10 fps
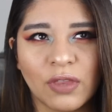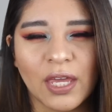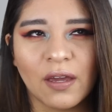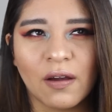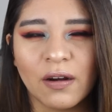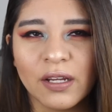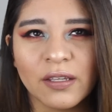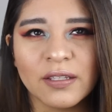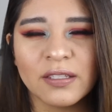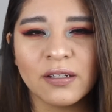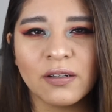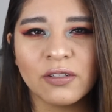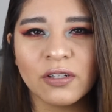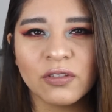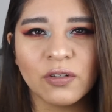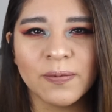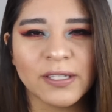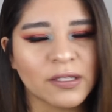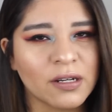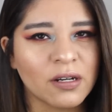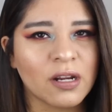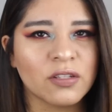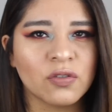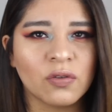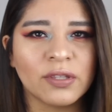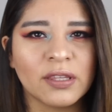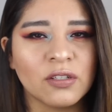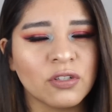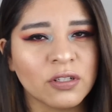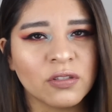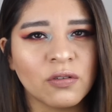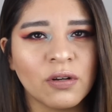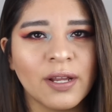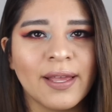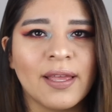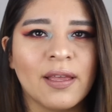They aren't considered drugstore because they're not sold at the drugstore,